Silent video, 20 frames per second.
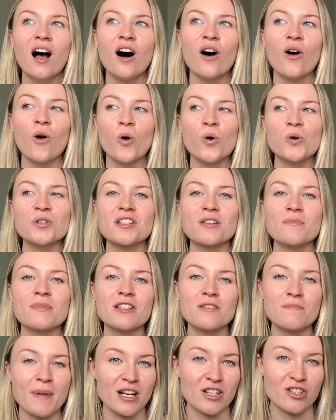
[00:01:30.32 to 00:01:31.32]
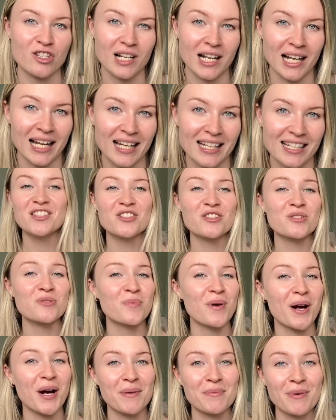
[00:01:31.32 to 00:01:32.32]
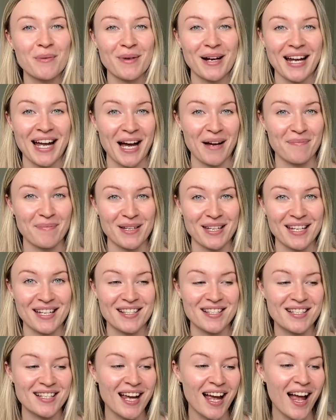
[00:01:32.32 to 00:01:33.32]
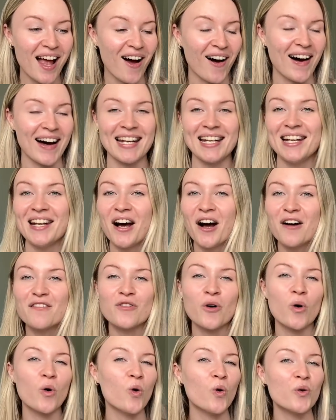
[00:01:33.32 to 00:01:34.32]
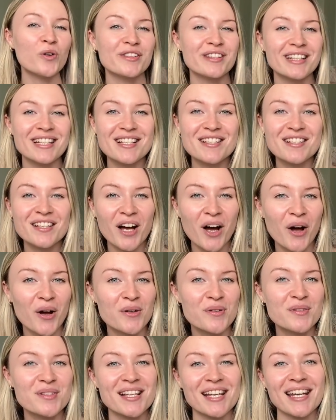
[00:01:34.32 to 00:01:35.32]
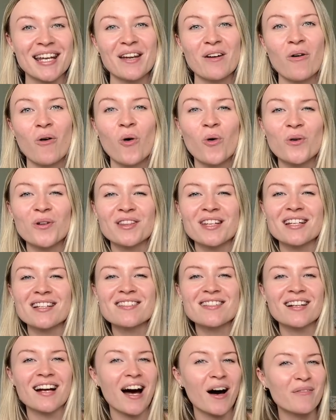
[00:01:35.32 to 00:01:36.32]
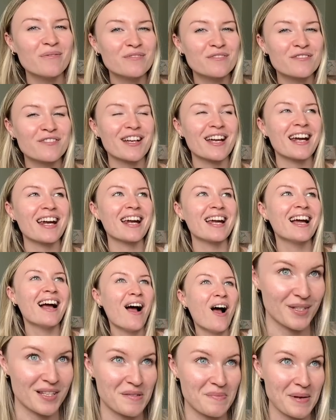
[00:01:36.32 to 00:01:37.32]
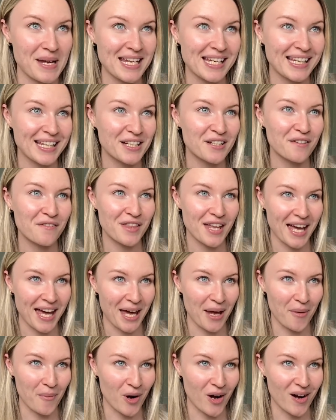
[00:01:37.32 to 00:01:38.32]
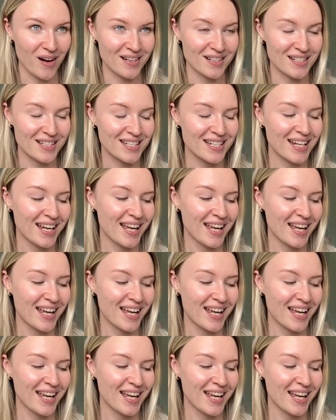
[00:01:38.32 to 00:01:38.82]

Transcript: autumn especially is just where I'm at my happiest. I love all things cosy, all things comfy. Speaking of the A word,